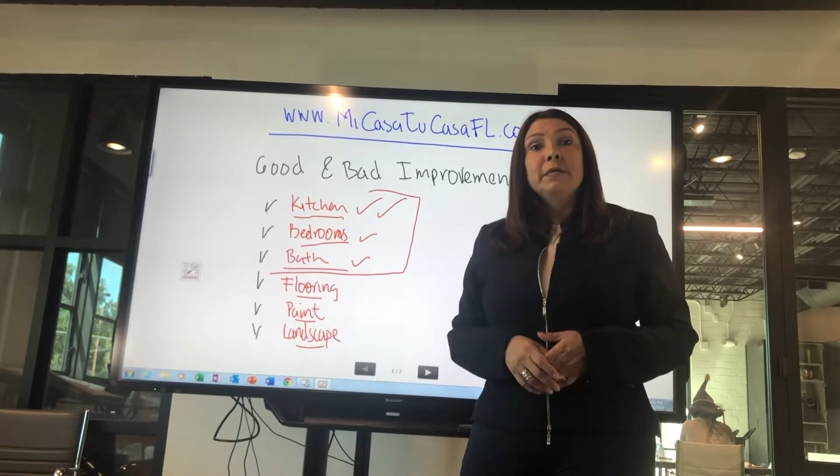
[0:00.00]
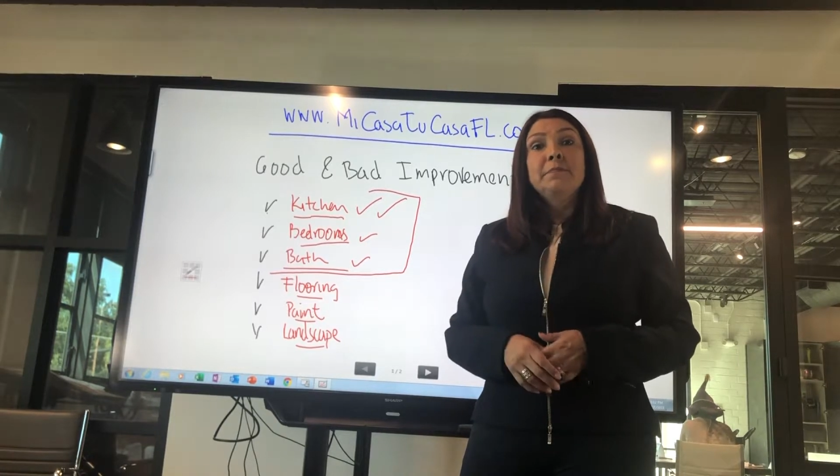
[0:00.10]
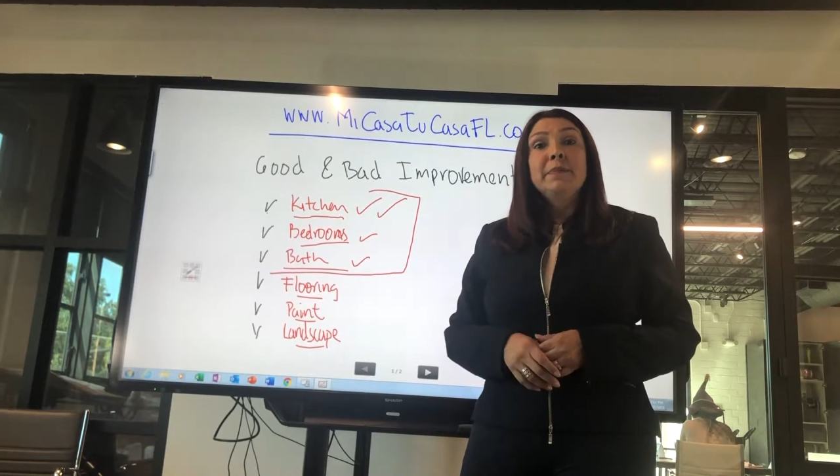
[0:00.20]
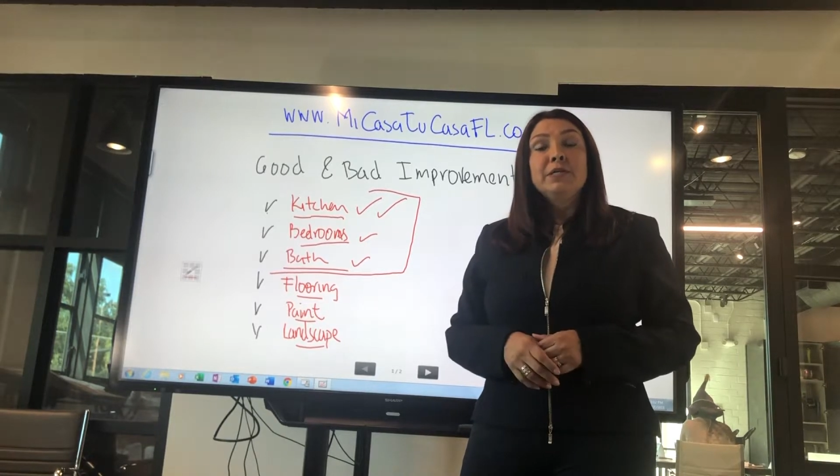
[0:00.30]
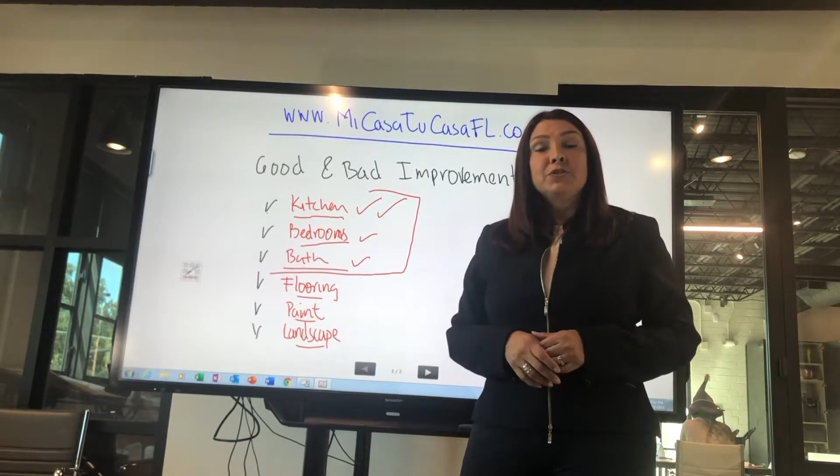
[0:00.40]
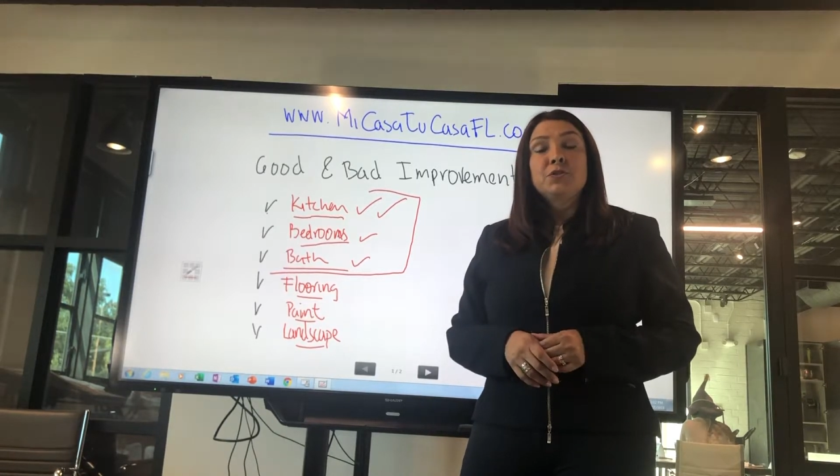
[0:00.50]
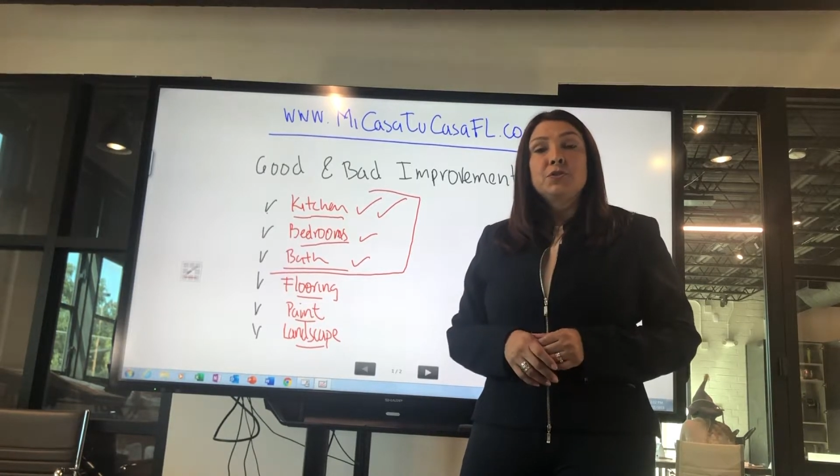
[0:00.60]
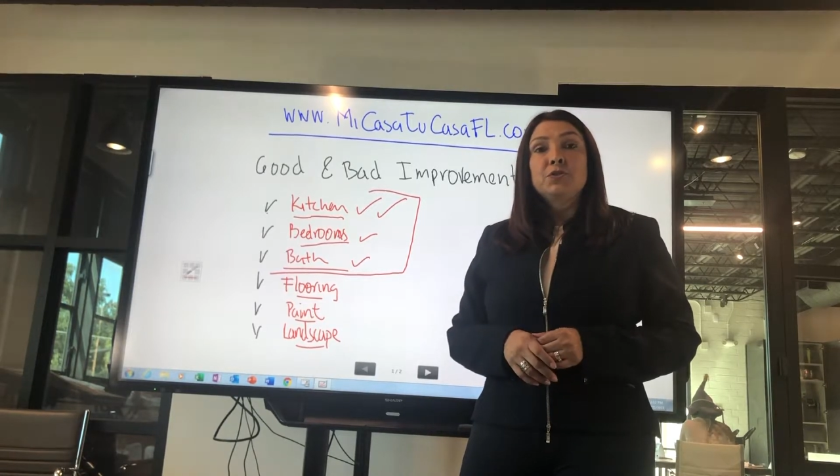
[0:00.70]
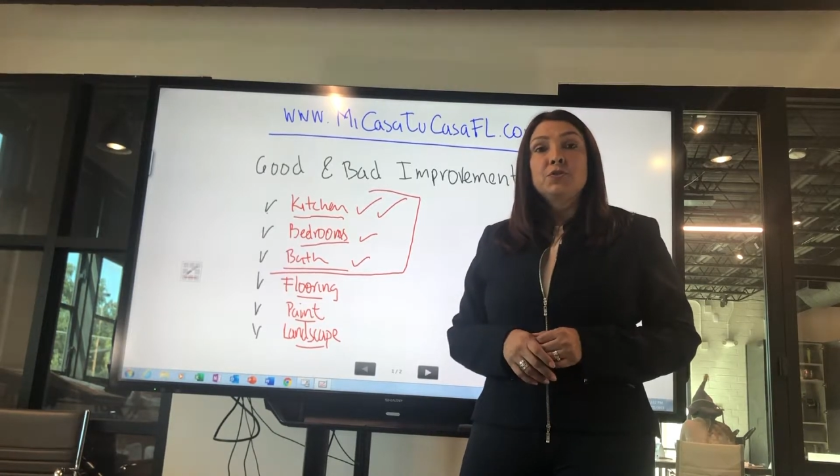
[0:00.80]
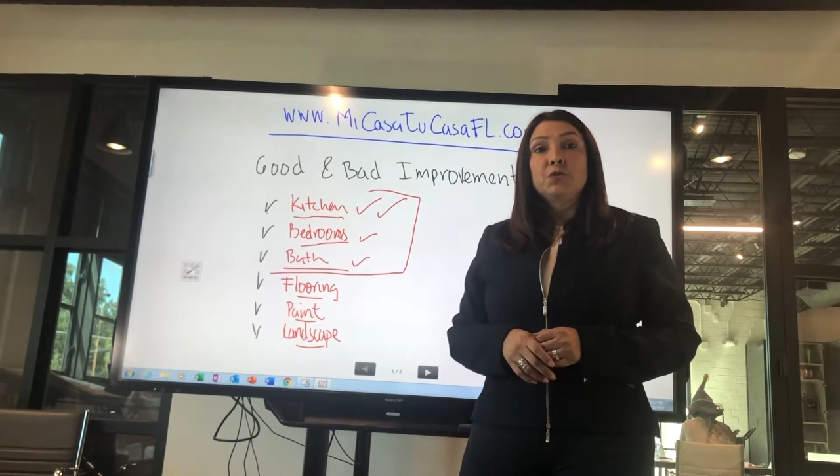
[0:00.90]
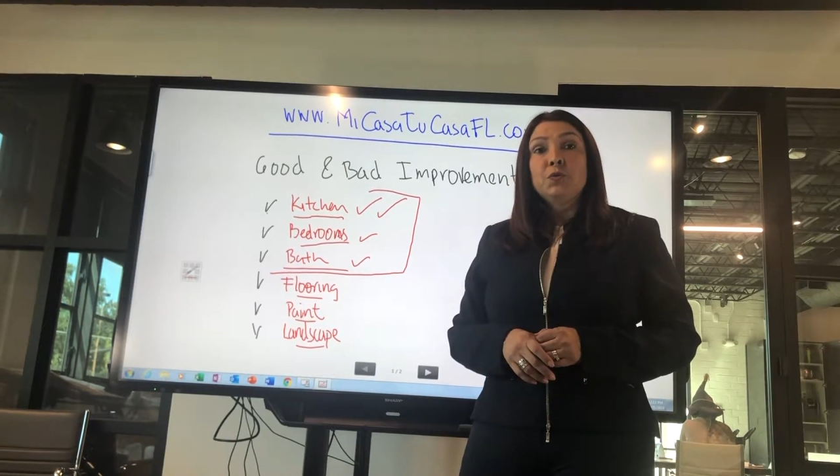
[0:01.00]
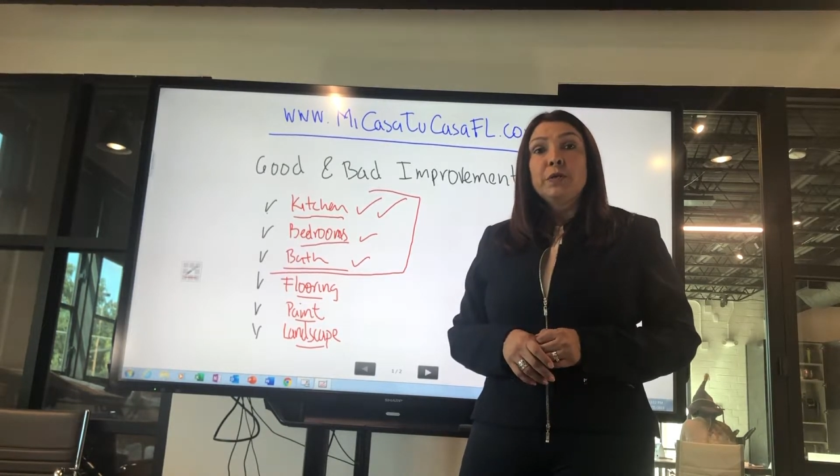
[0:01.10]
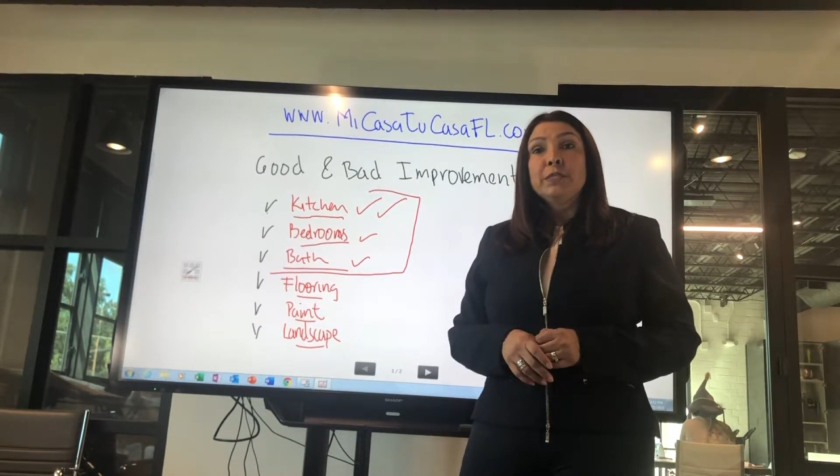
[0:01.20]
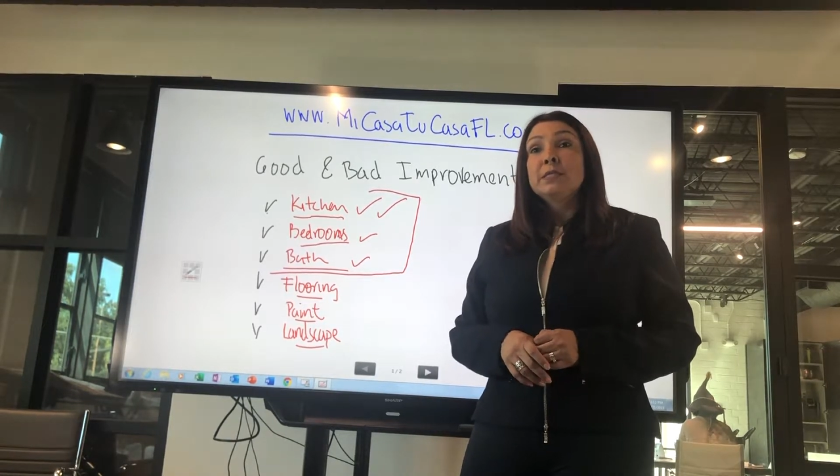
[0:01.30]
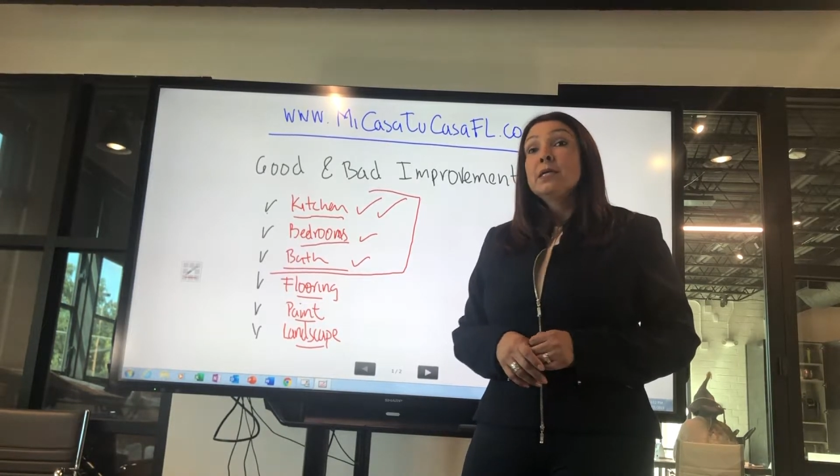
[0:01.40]
investors do
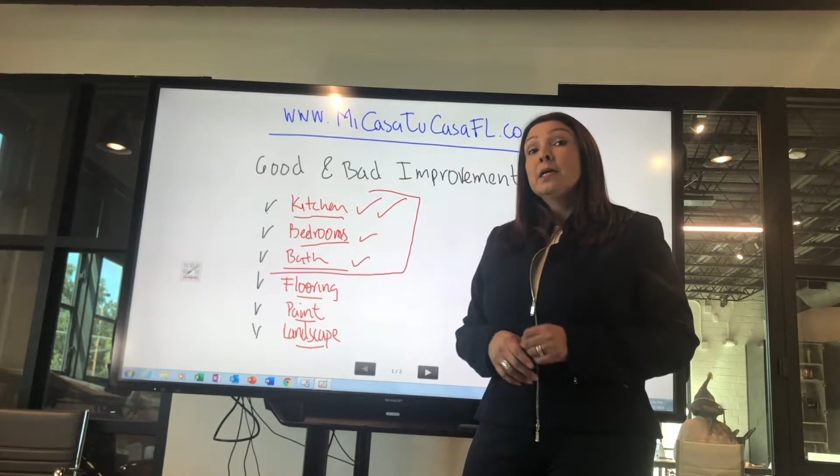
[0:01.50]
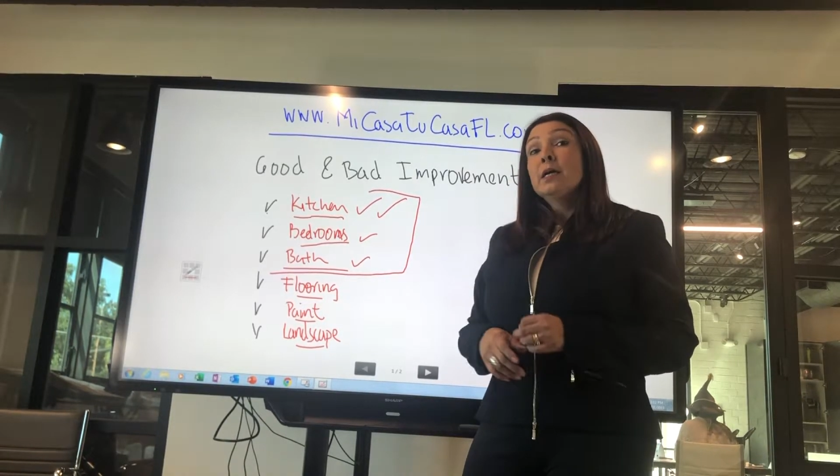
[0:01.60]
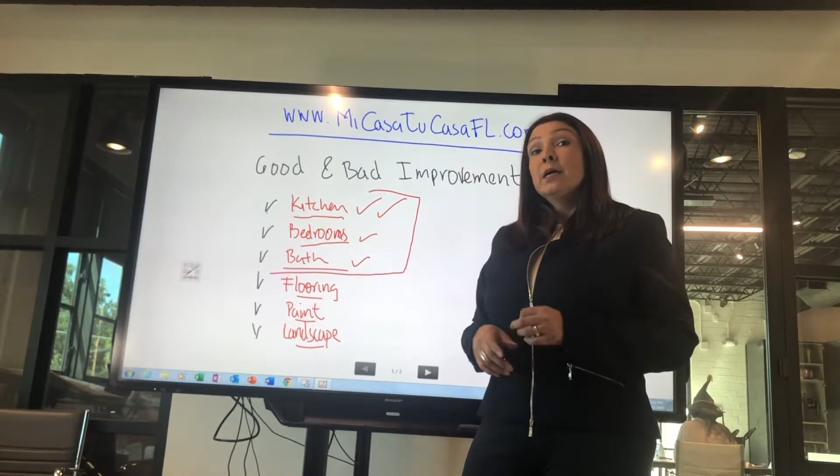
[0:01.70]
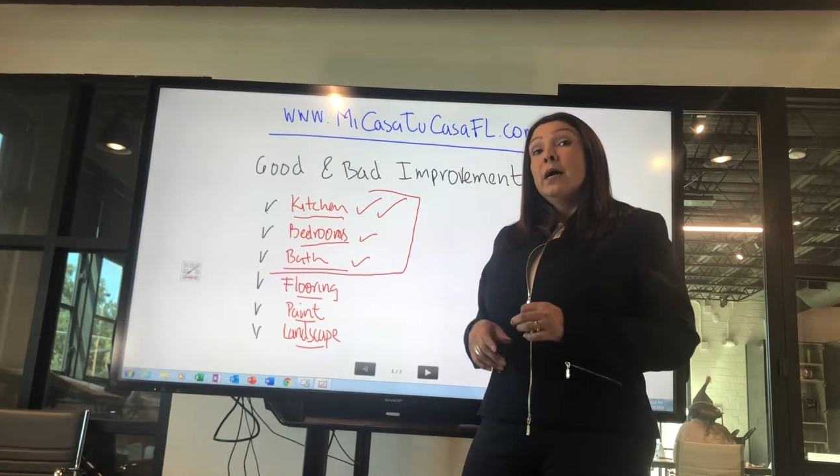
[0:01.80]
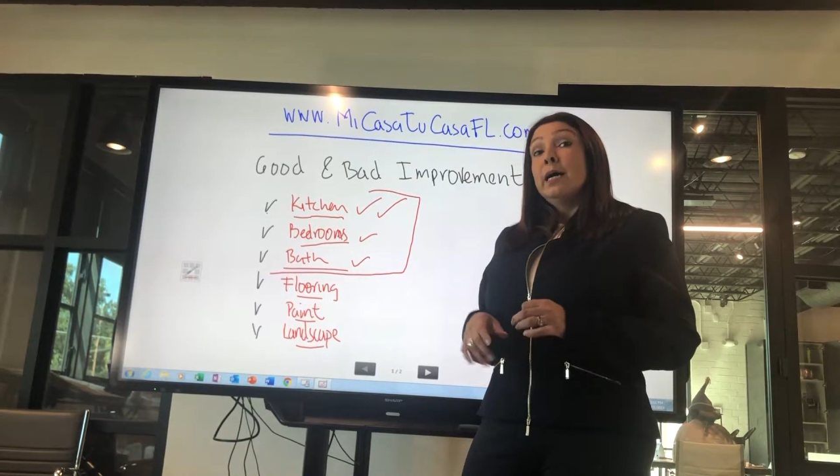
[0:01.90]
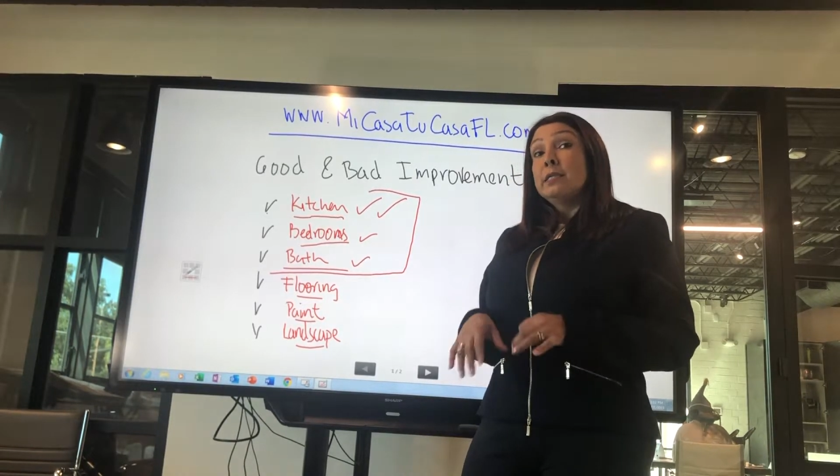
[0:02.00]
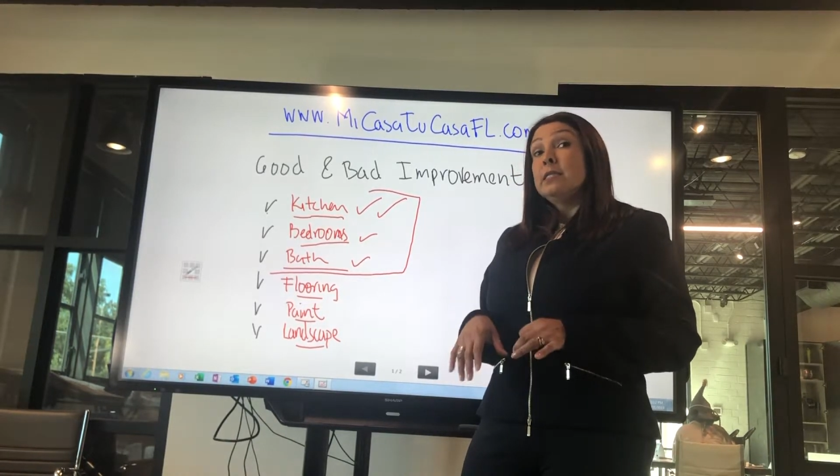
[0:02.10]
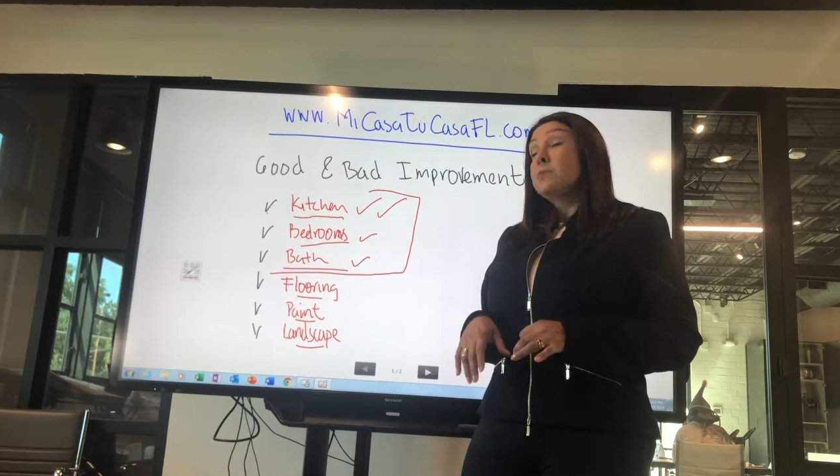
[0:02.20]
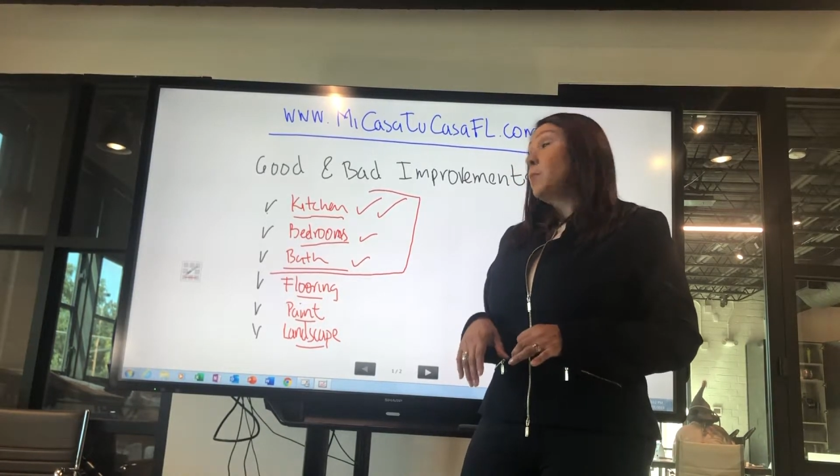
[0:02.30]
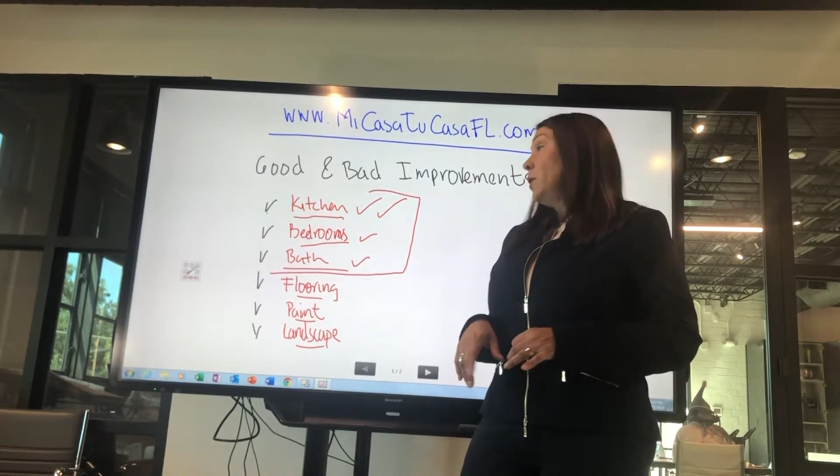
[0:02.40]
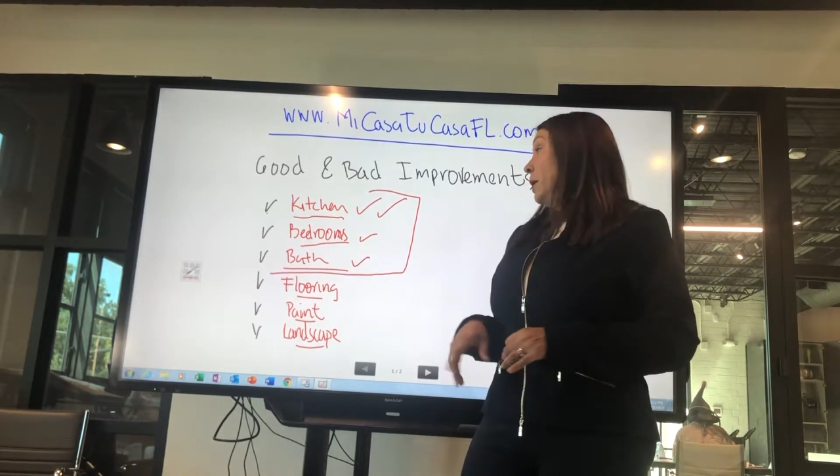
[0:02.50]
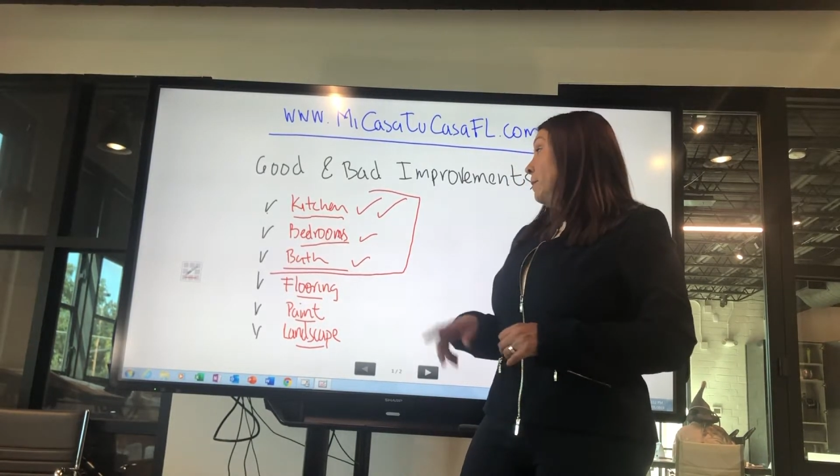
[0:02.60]
it at this point.